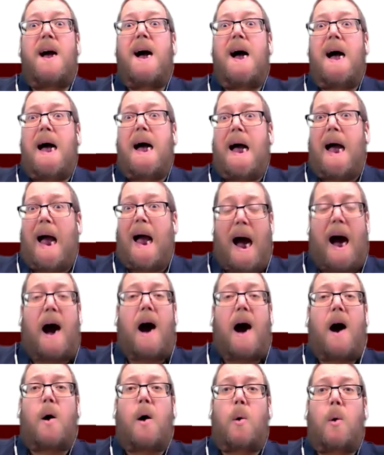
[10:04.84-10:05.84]

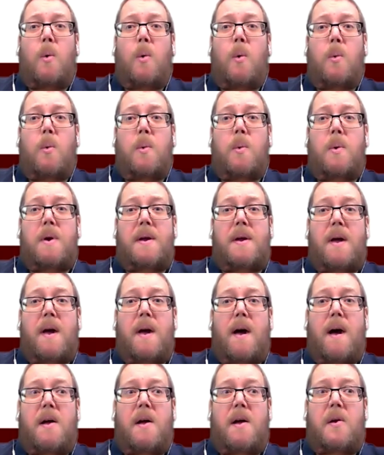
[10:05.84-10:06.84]
how
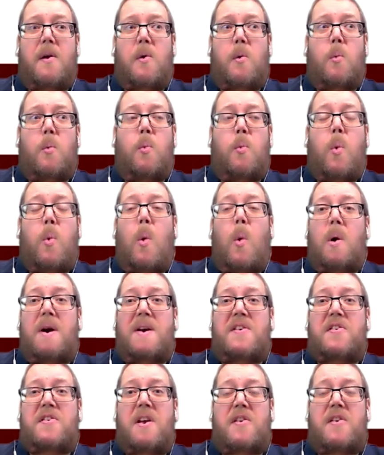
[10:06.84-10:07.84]
war
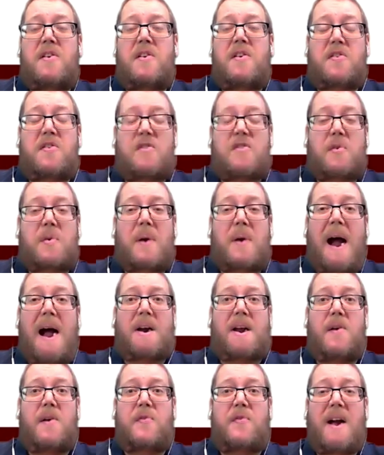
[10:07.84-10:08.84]
is tragic and
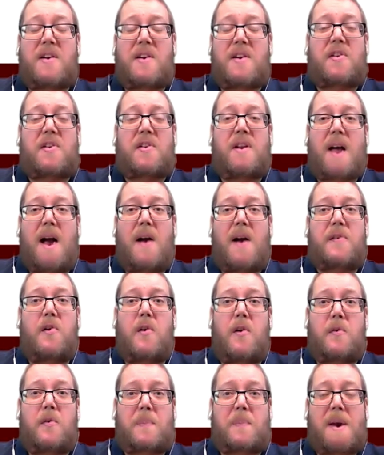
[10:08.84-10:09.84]
affects the lives of
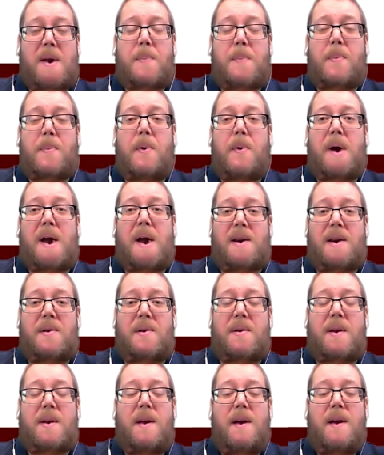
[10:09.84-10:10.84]
people, and
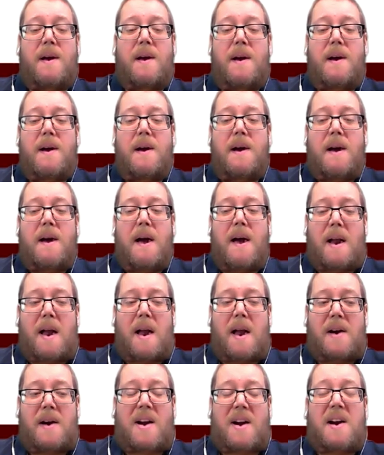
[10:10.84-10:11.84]

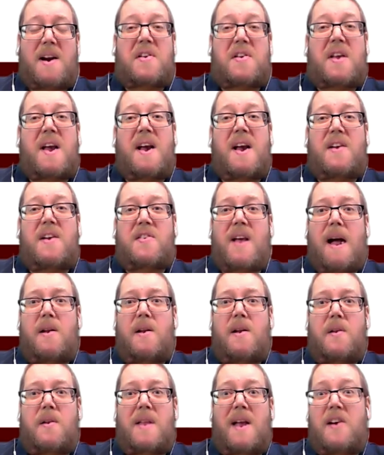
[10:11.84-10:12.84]
kind of takes that
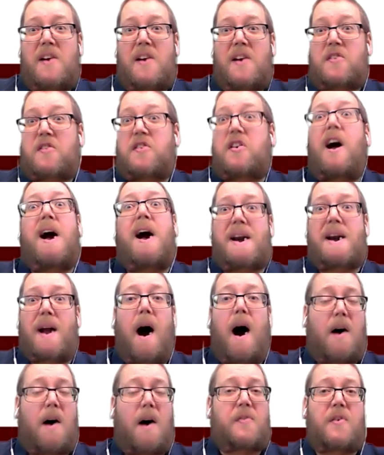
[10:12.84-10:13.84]
shine
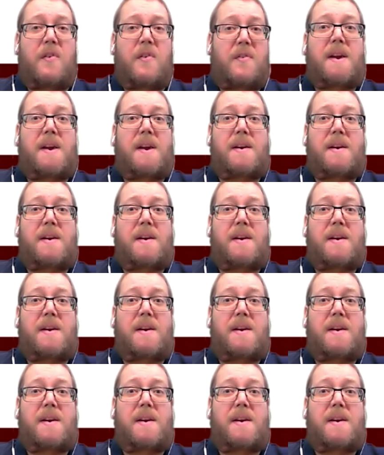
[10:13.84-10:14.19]
off of it.